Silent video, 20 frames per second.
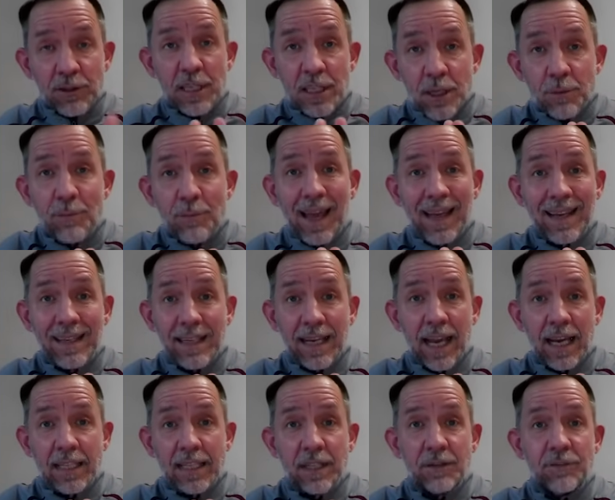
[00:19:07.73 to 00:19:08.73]
demanding
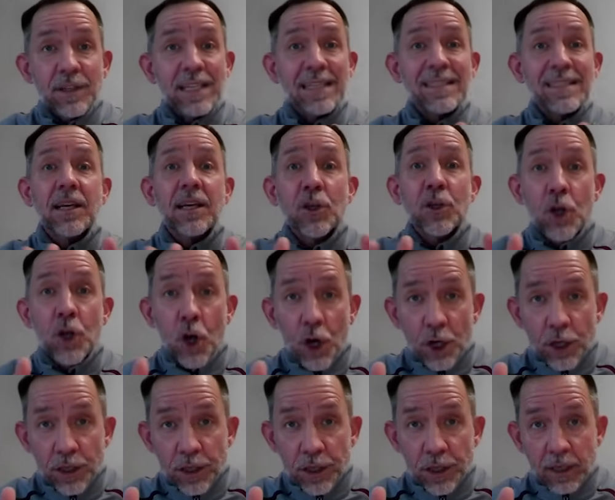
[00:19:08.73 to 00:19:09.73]
activities like
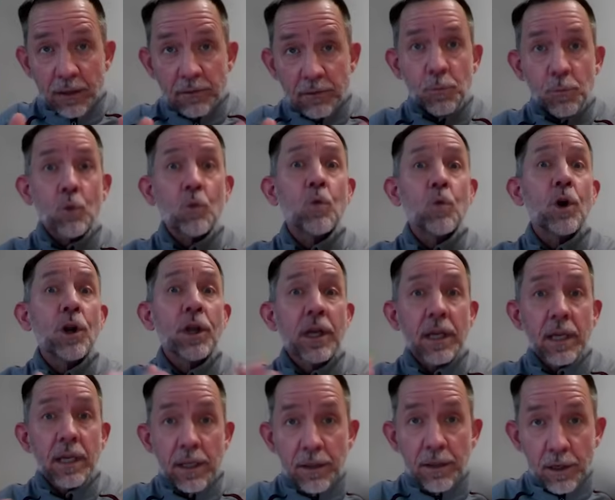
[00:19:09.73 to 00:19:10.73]
gardening,
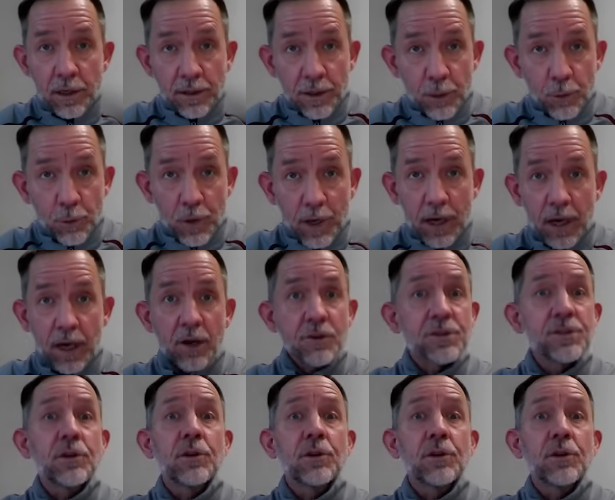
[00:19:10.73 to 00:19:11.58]
working in their warehouse.